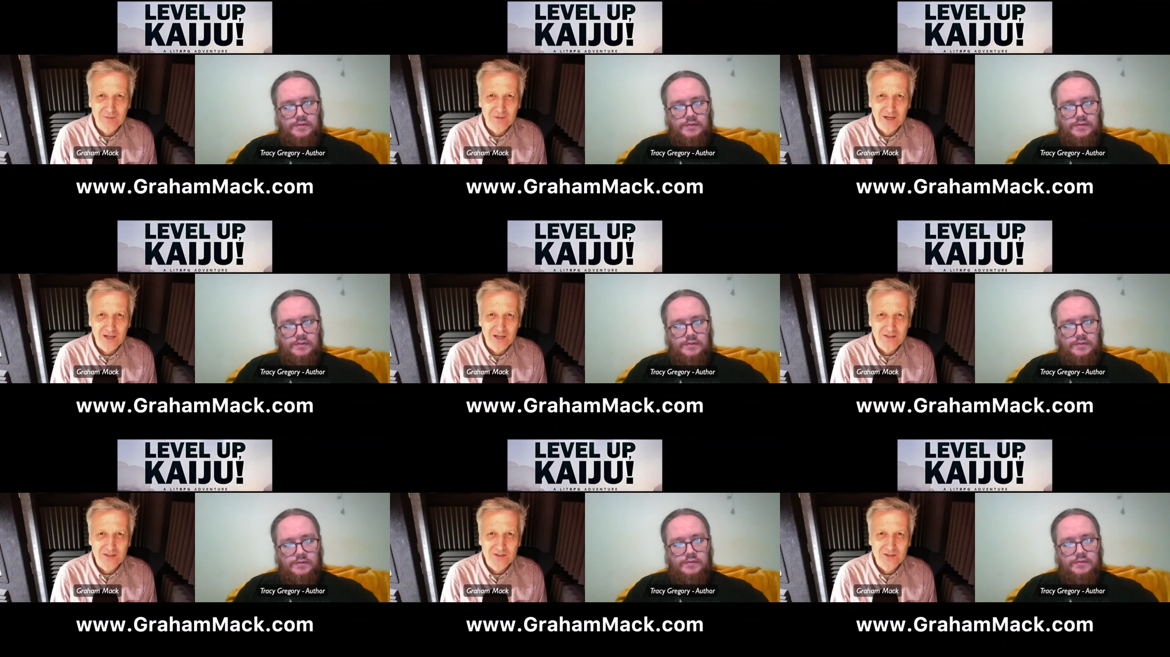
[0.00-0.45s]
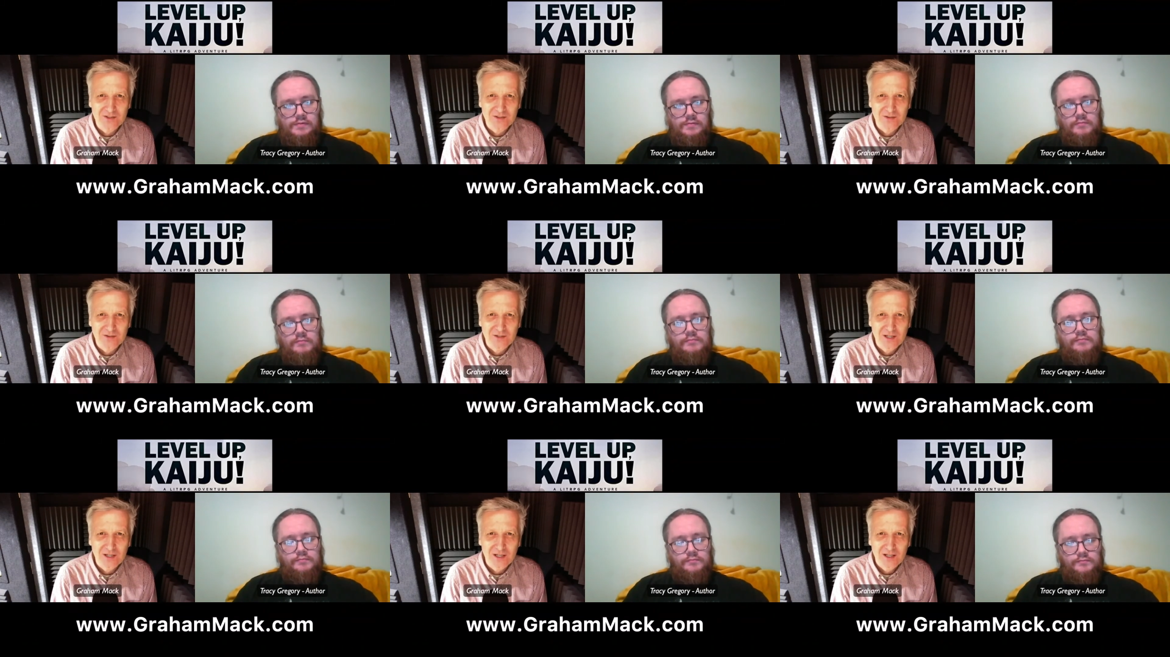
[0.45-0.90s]
Speaker 1: Up Kaiju.
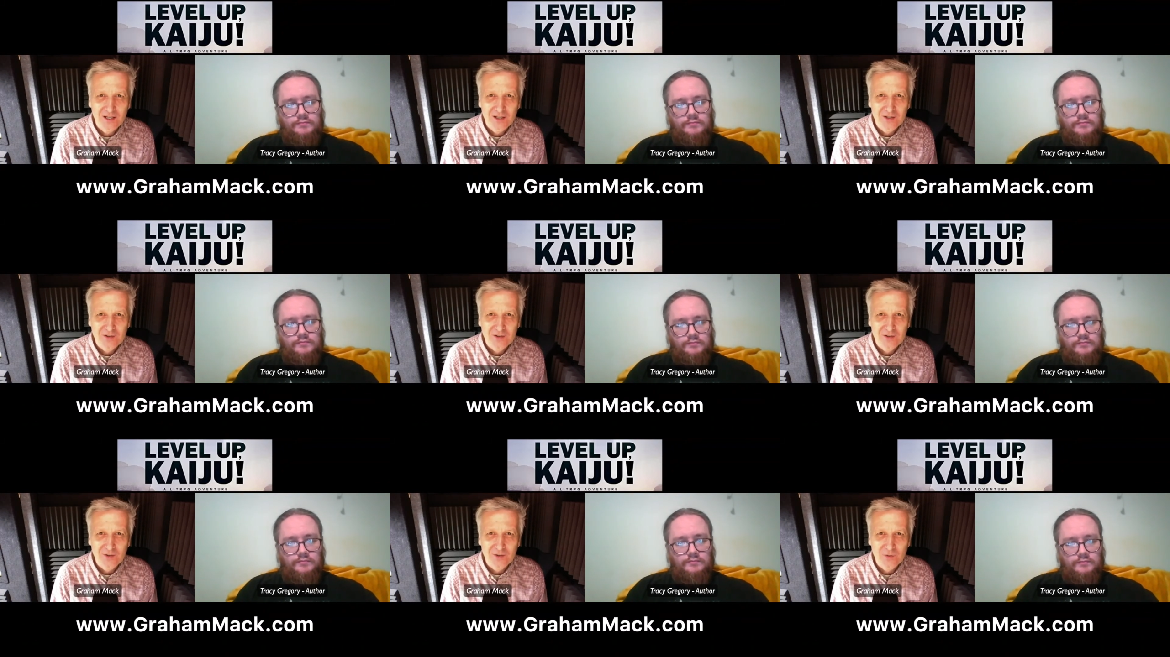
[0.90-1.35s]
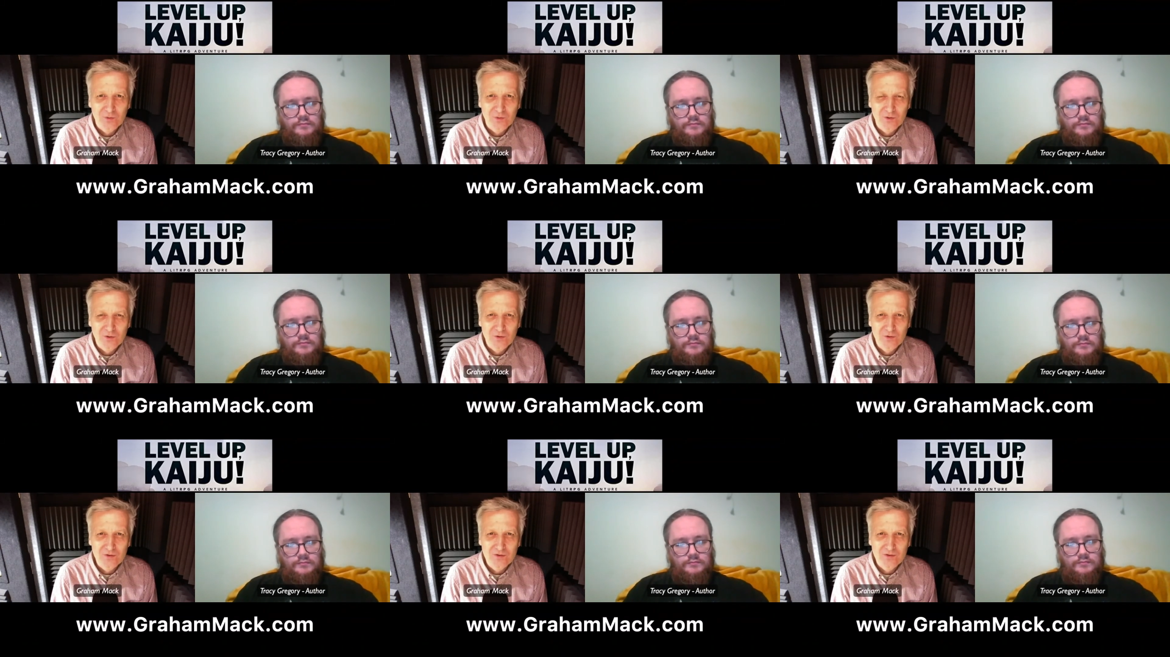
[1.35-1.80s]
You,
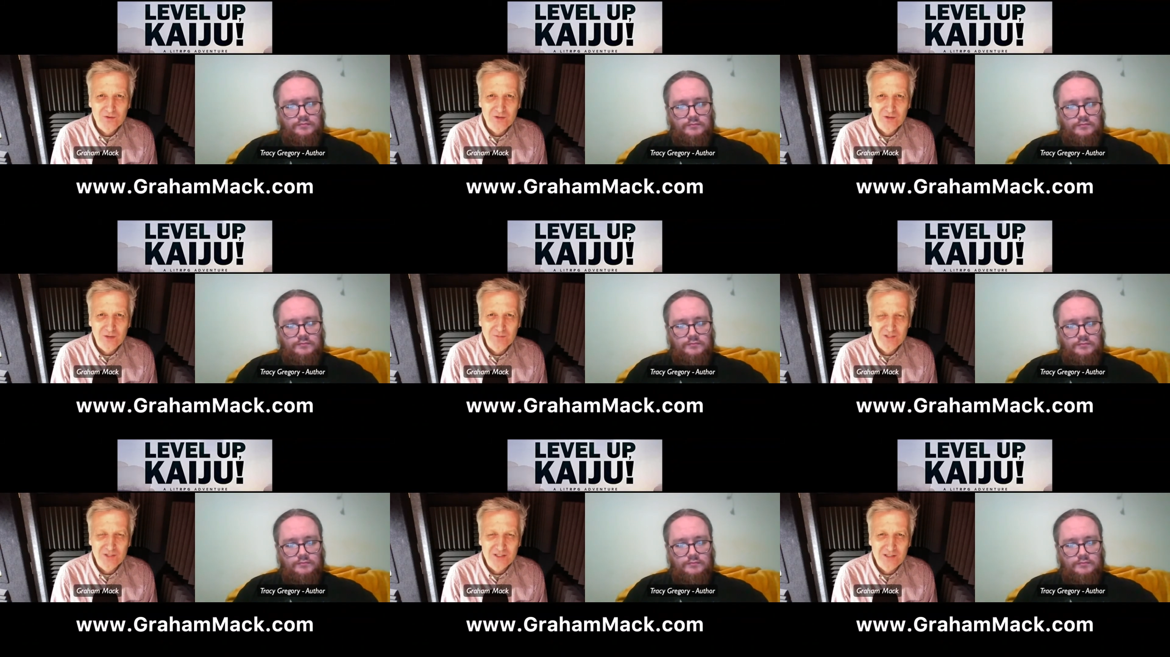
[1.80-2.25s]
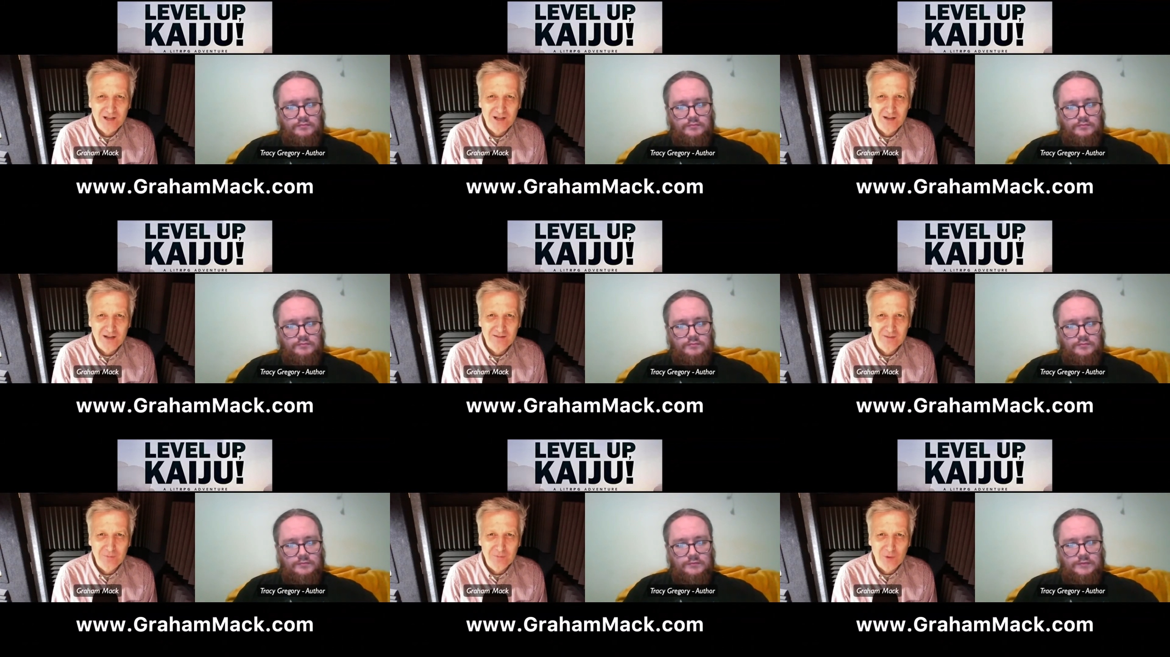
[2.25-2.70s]
you, you come to
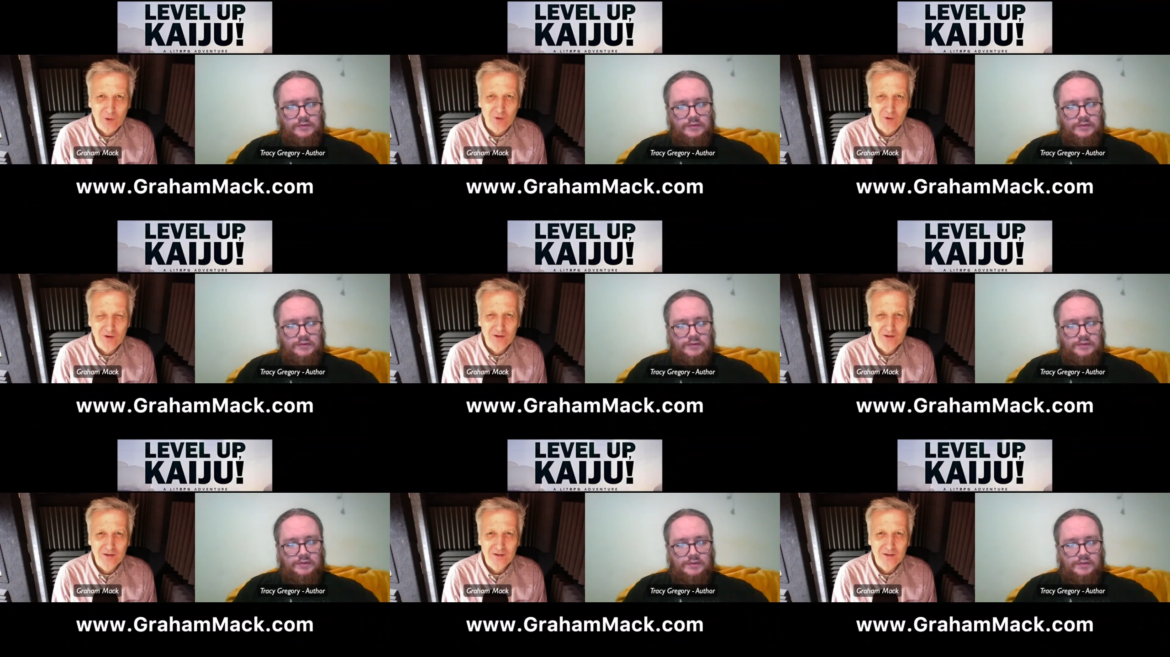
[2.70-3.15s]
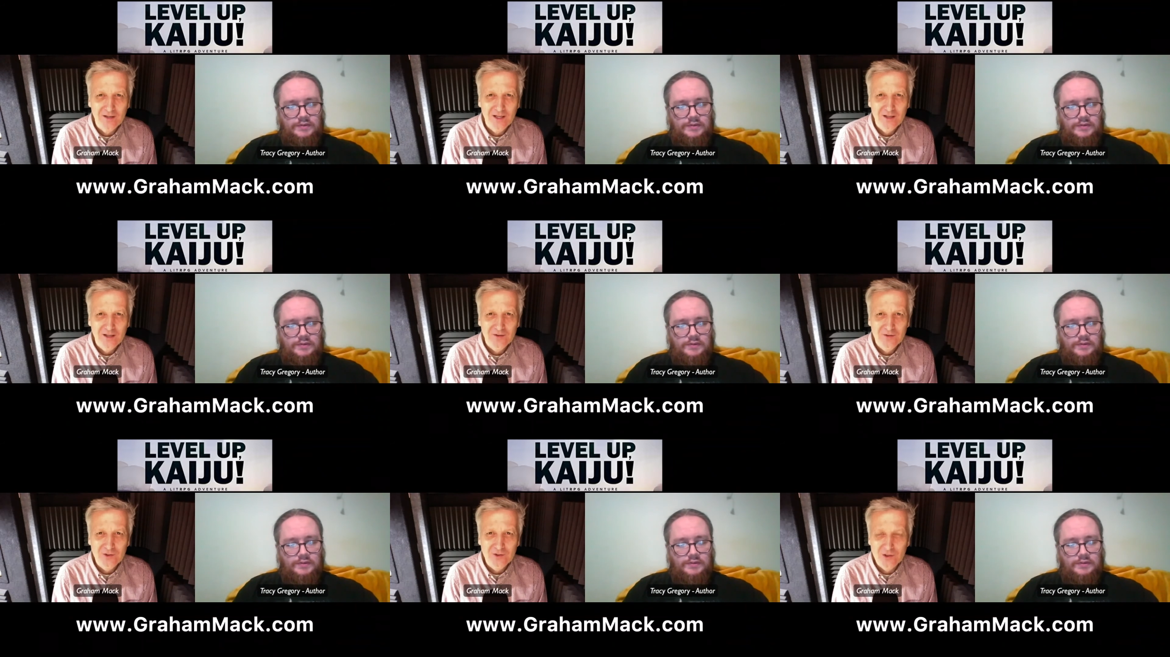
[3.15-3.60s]
start the book.
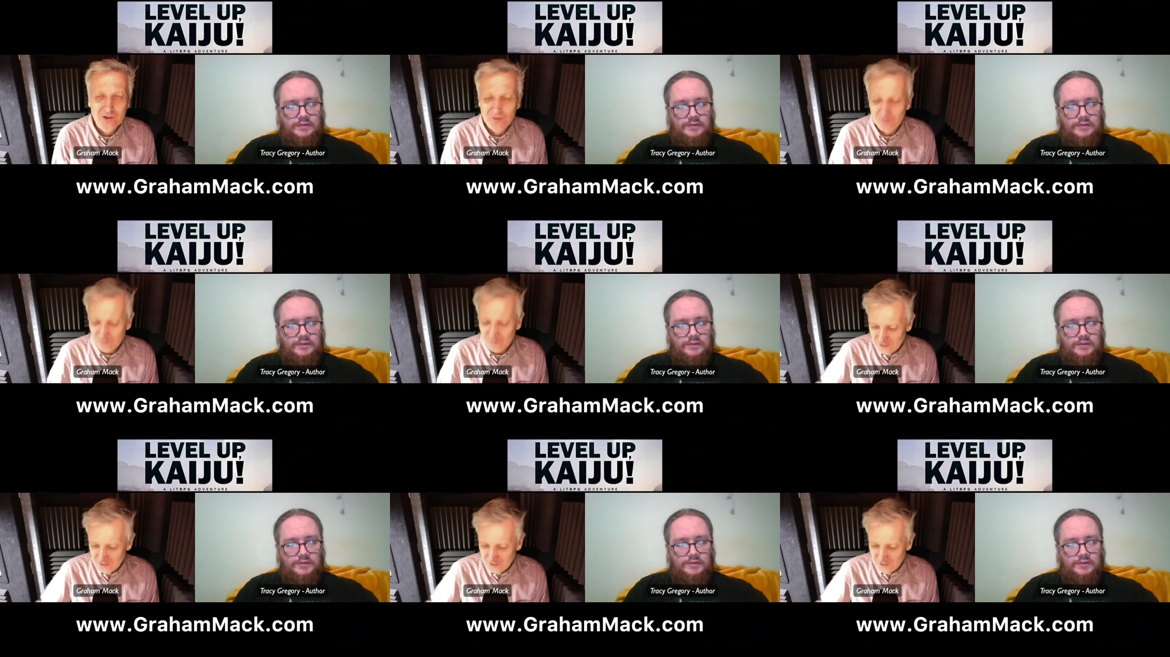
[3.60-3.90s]
Do you